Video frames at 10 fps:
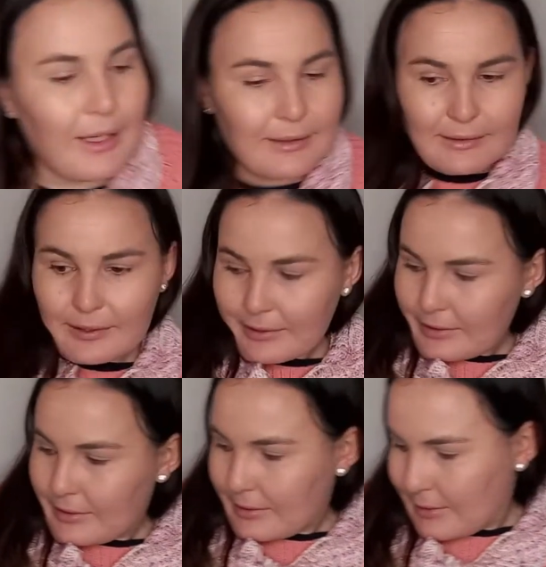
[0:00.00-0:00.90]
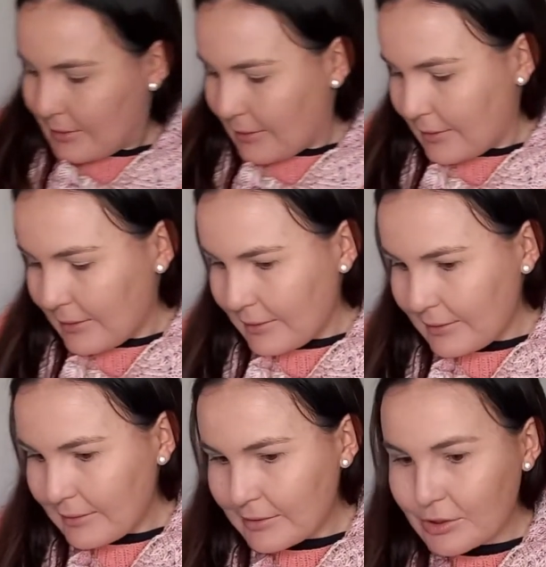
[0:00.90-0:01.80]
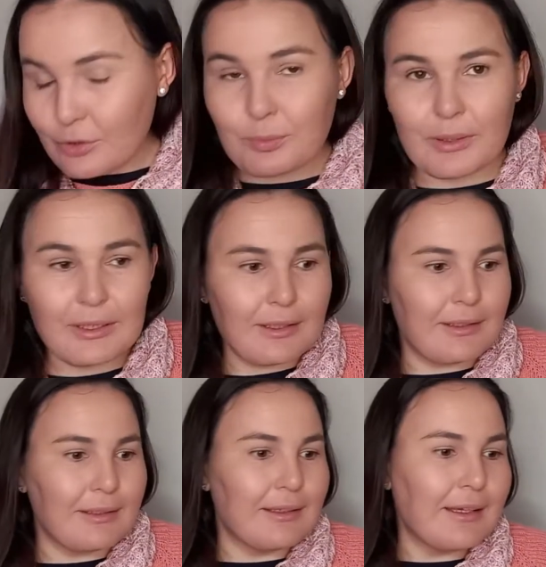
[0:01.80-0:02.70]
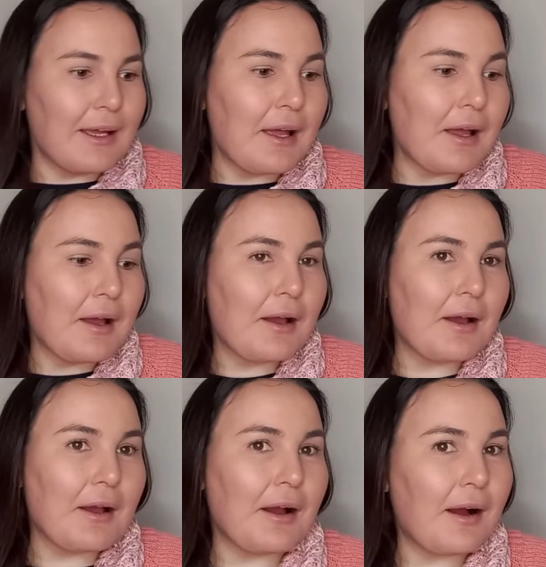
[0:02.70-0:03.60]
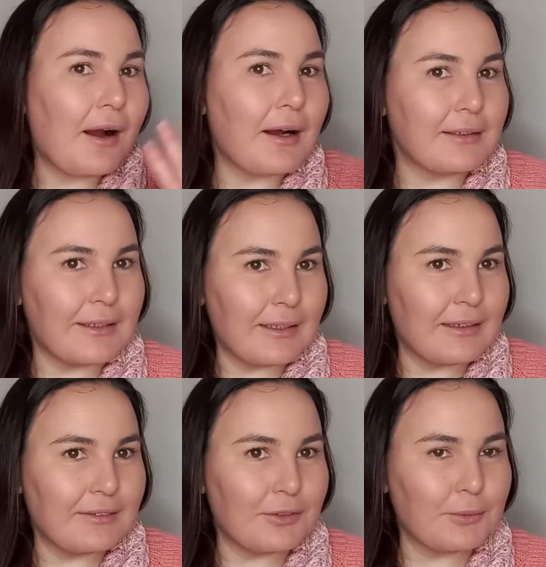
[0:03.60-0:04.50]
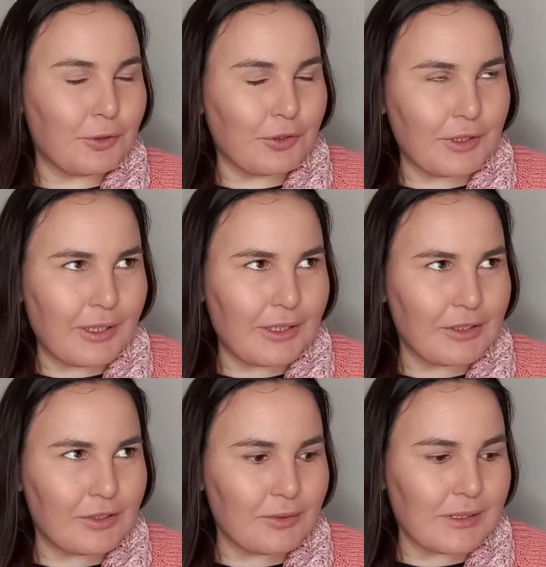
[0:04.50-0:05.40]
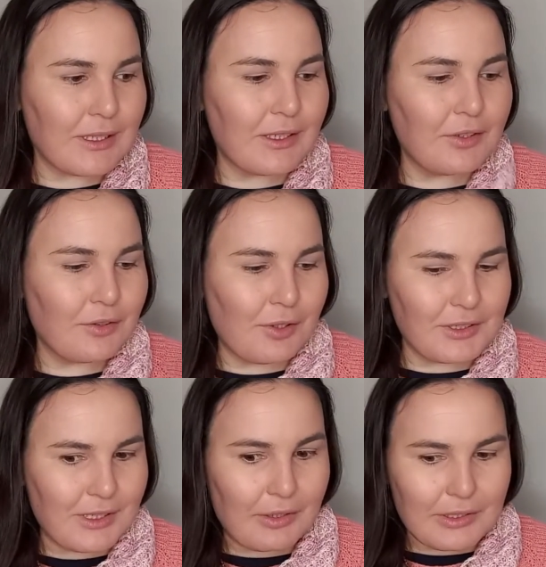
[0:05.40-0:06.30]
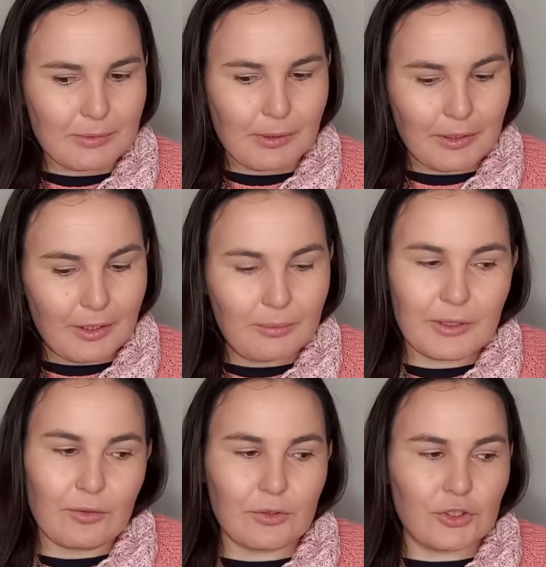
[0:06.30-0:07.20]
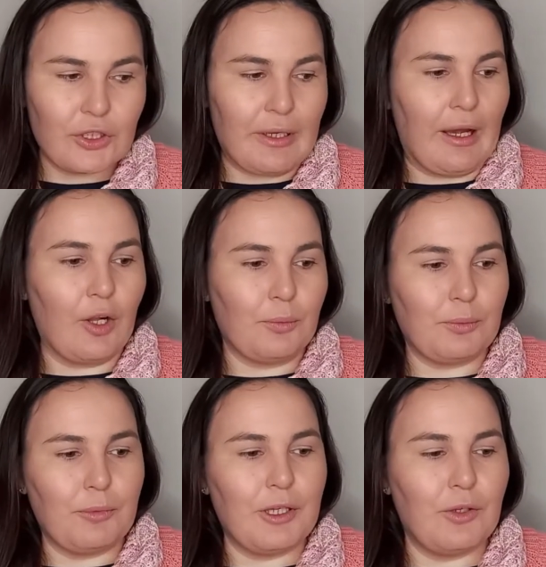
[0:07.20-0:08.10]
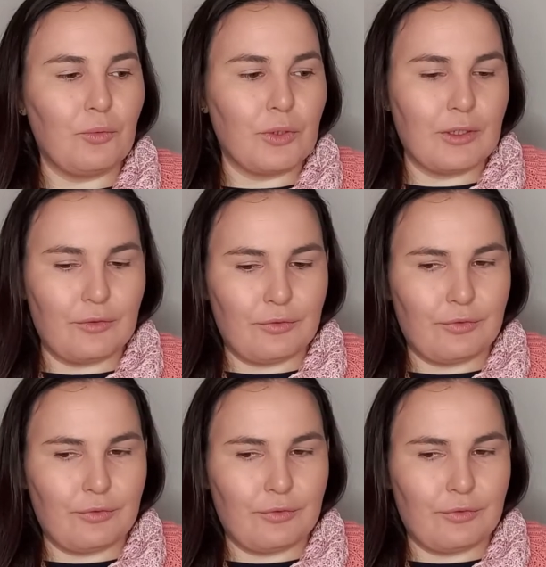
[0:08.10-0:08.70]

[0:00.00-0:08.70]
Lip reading: at the Stoepmark, Adele from YarnCreations was there. You guys know this by now because she helped me with